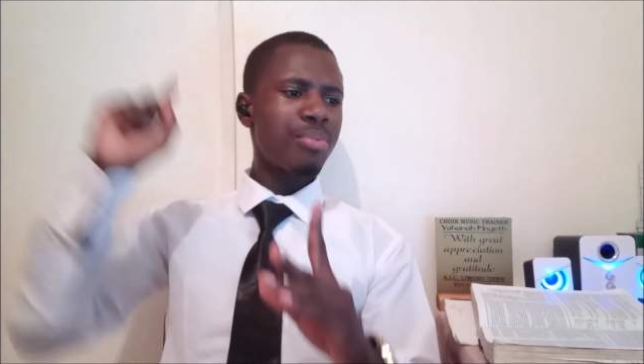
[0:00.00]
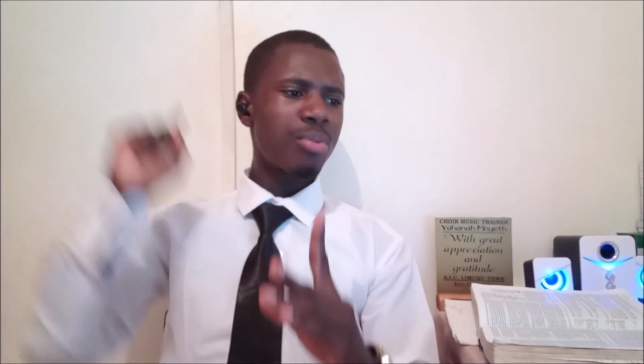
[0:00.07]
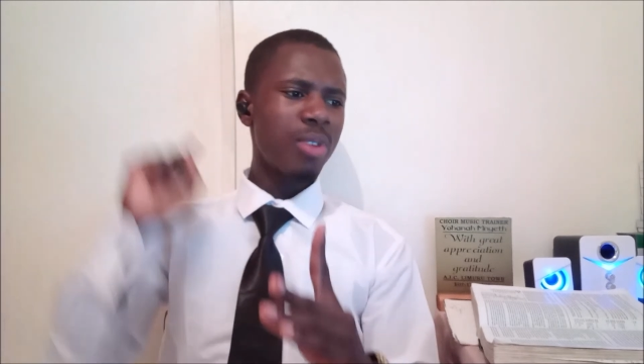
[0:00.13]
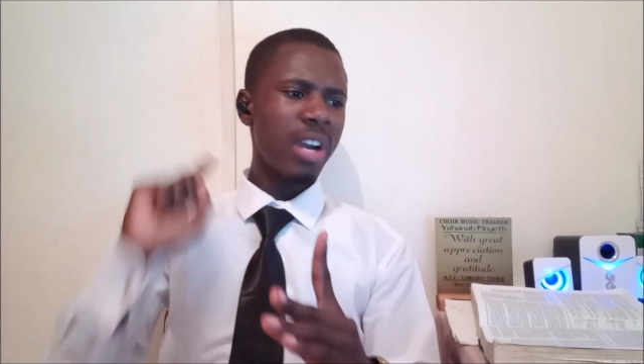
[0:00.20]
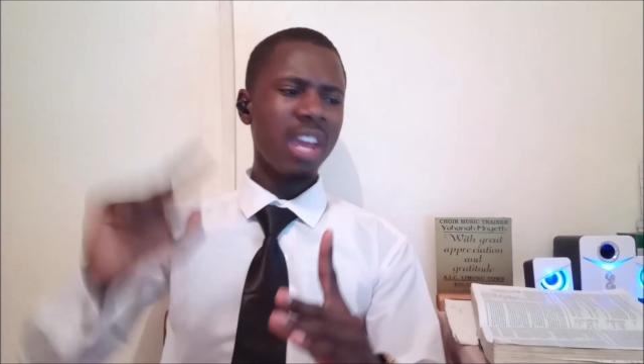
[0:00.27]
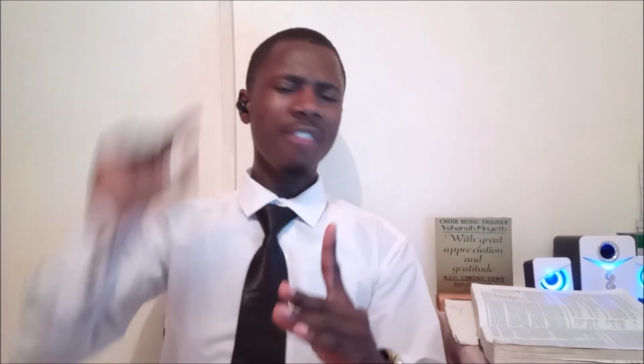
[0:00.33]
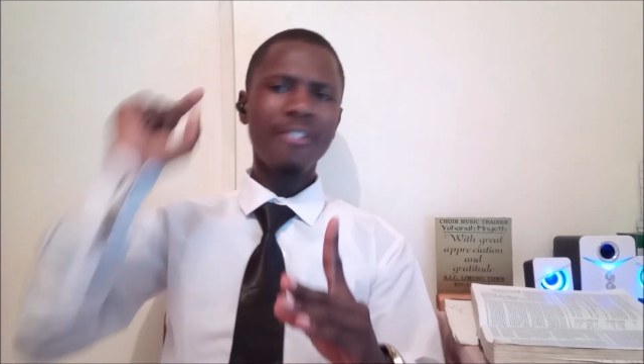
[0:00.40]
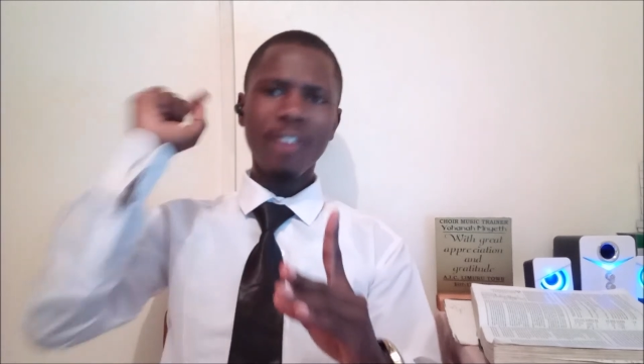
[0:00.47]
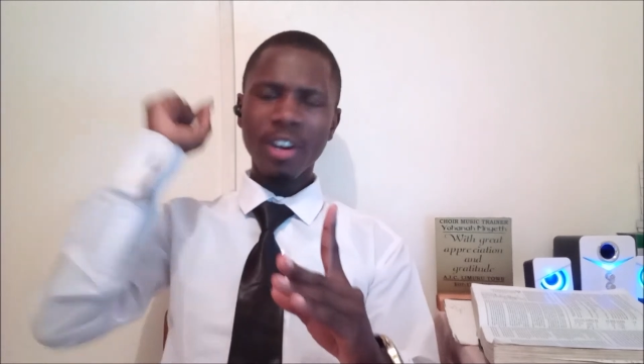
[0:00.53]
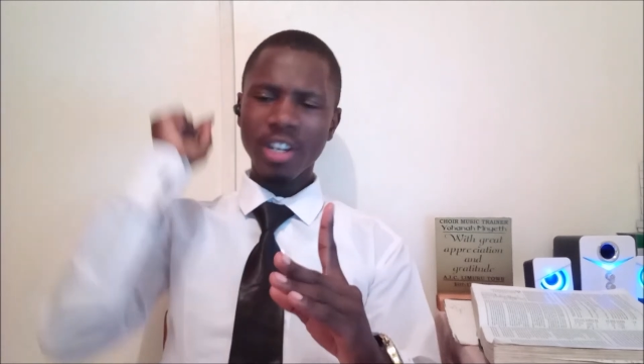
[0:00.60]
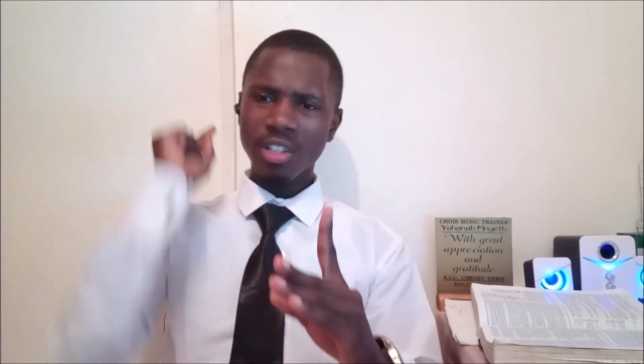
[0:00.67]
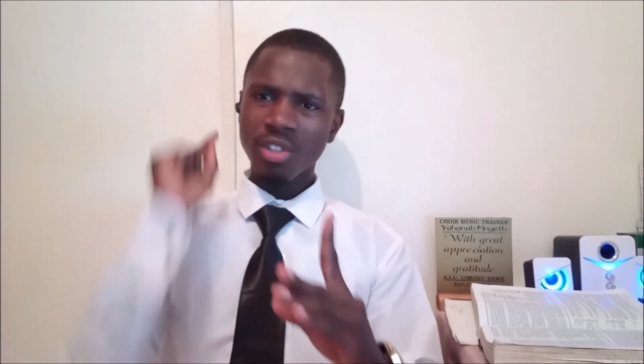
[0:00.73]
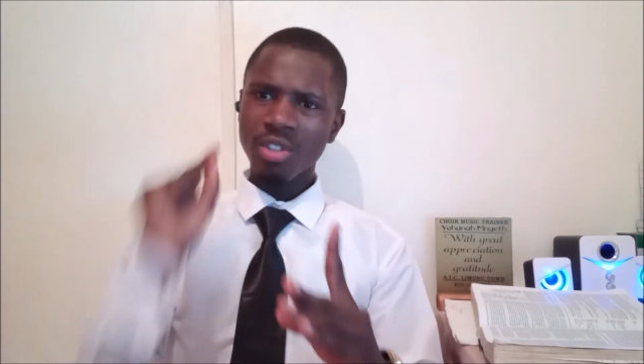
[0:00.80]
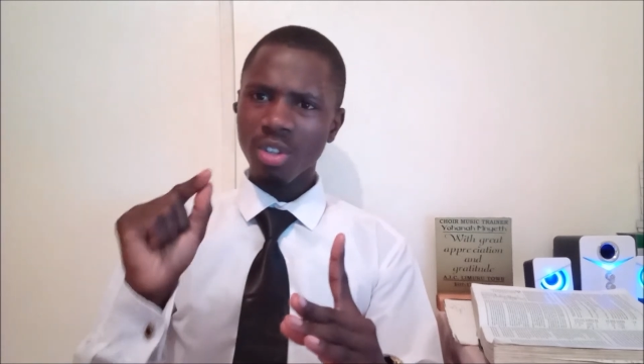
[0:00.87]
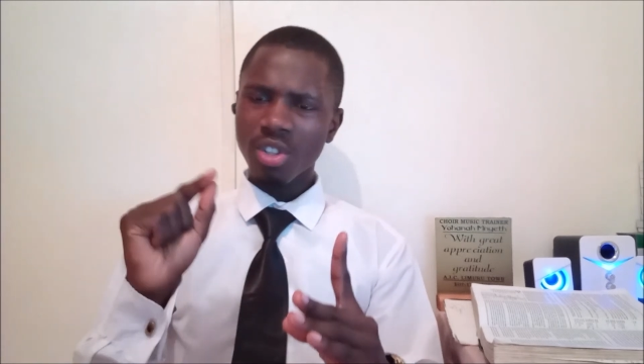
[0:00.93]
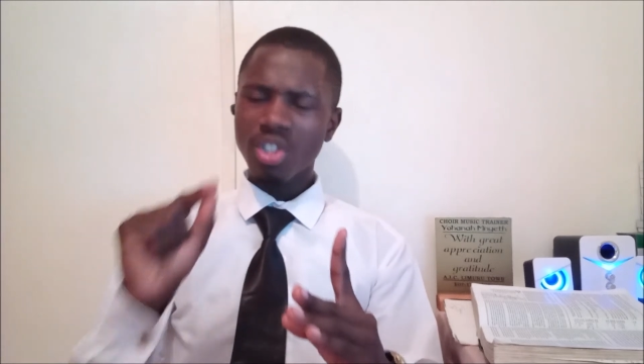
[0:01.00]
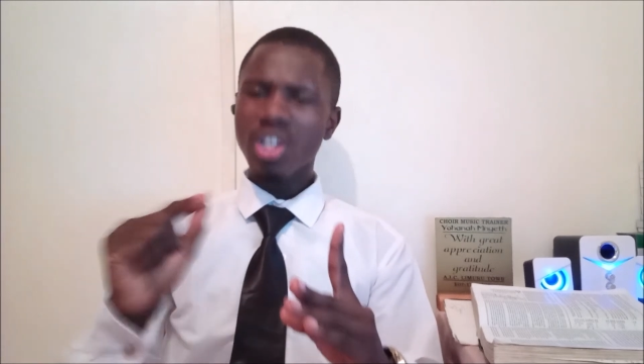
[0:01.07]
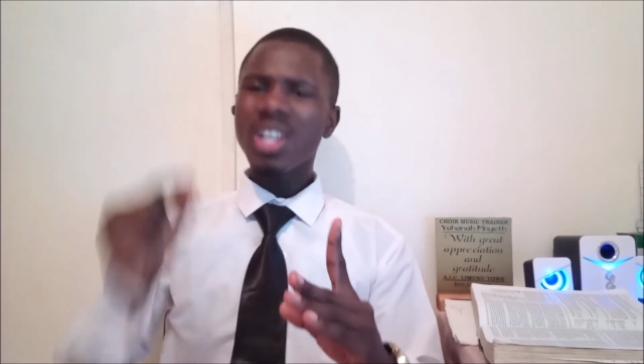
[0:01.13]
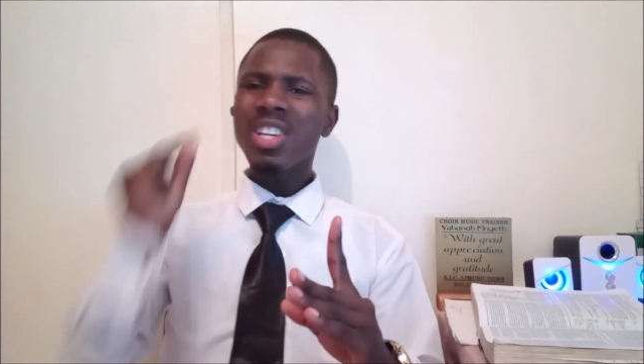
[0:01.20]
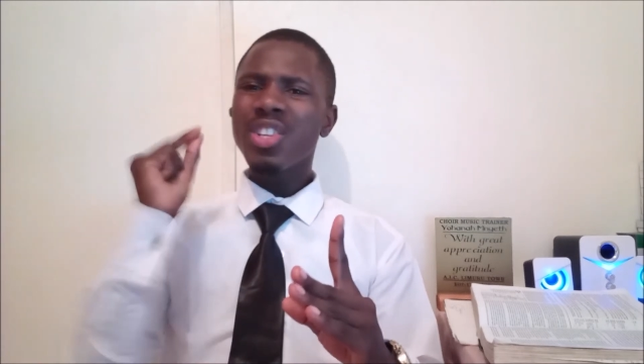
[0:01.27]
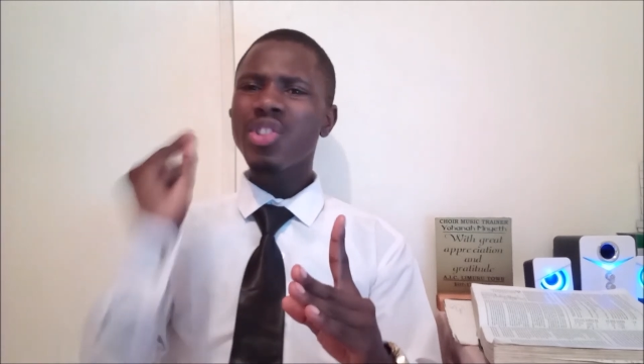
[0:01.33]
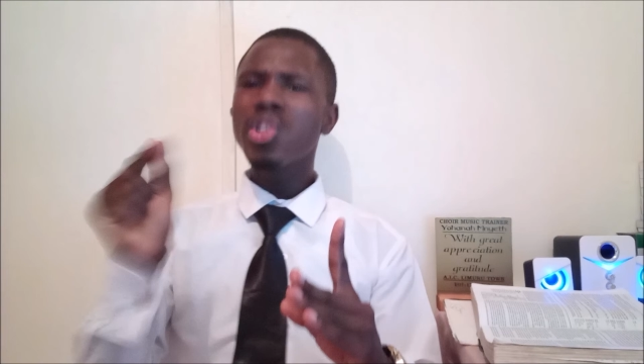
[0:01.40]
pray for the church.
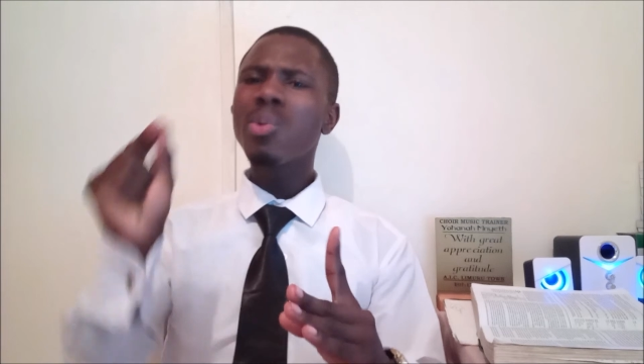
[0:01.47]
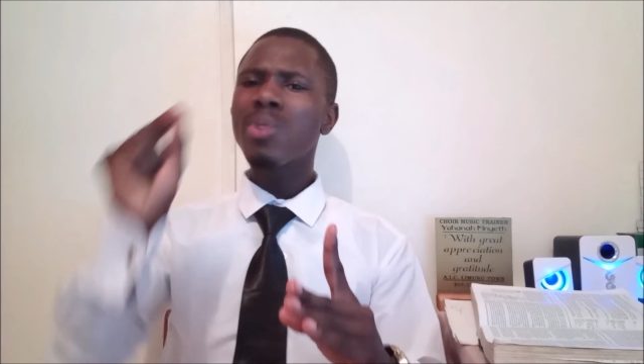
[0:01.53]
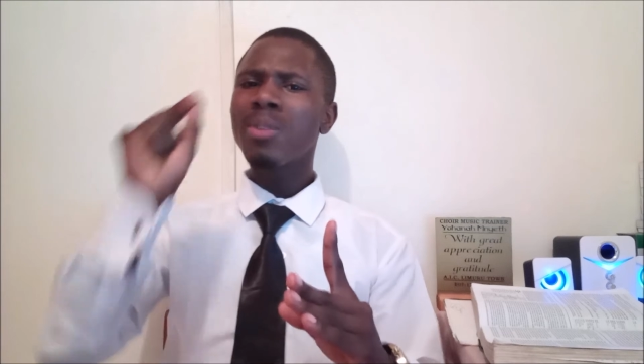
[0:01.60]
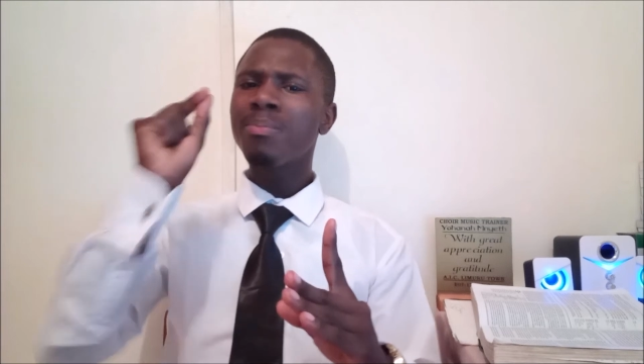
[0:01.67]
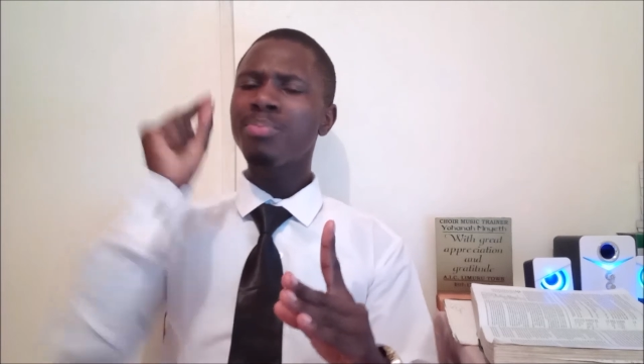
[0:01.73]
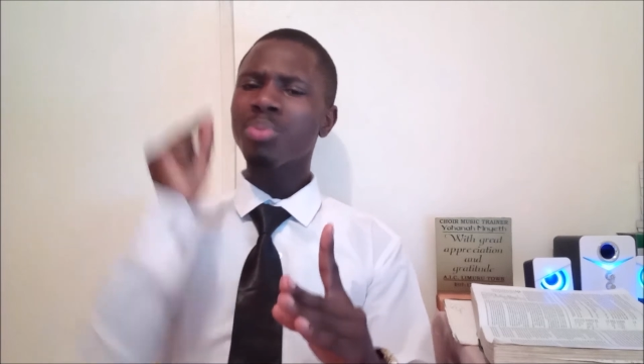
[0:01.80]
You will